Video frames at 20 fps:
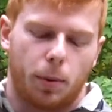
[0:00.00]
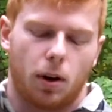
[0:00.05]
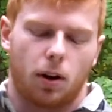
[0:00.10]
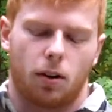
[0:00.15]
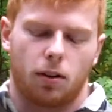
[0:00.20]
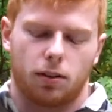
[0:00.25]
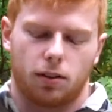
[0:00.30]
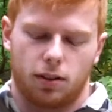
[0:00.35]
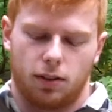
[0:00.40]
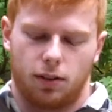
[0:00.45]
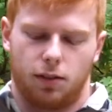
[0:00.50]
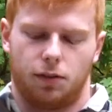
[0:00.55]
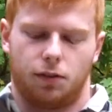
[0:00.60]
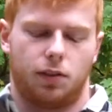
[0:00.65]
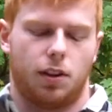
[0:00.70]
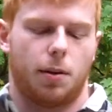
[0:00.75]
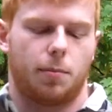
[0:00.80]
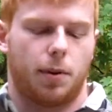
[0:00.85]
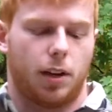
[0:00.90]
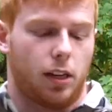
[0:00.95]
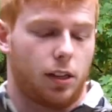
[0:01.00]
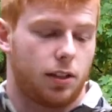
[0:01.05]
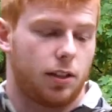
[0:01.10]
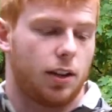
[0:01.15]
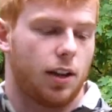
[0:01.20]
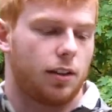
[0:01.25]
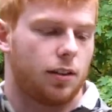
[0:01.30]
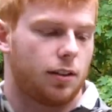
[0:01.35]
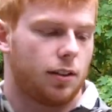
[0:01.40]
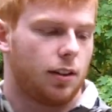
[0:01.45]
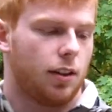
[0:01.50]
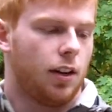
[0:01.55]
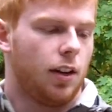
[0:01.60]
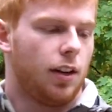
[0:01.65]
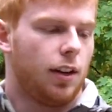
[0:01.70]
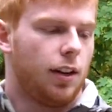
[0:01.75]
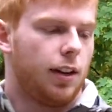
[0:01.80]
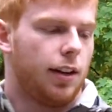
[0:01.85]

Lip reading: parts, if that makes sense.